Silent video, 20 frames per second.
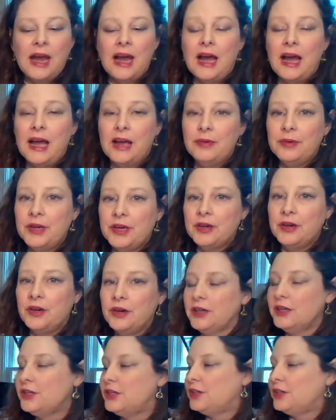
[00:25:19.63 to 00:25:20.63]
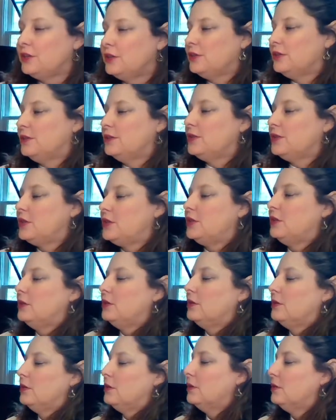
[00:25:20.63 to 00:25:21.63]
I would encourage you
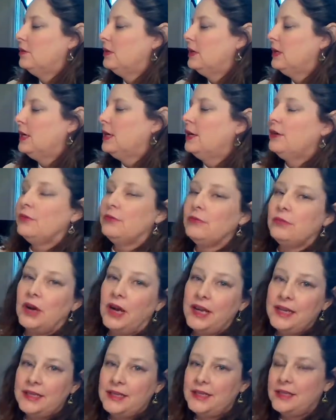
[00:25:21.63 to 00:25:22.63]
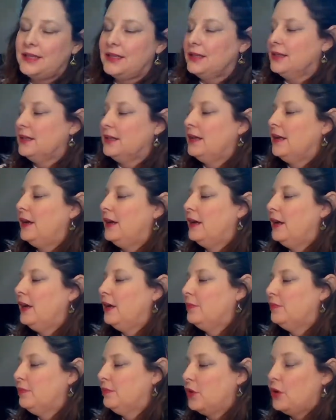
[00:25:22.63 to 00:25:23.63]
to write
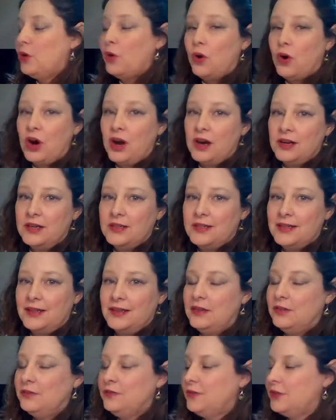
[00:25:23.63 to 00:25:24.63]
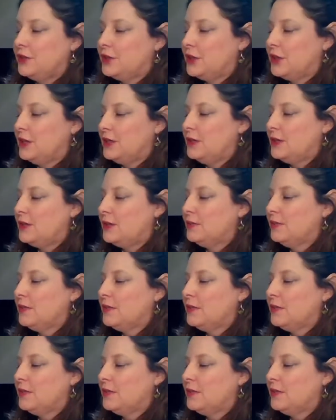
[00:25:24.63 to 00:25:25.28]
chords in inversions.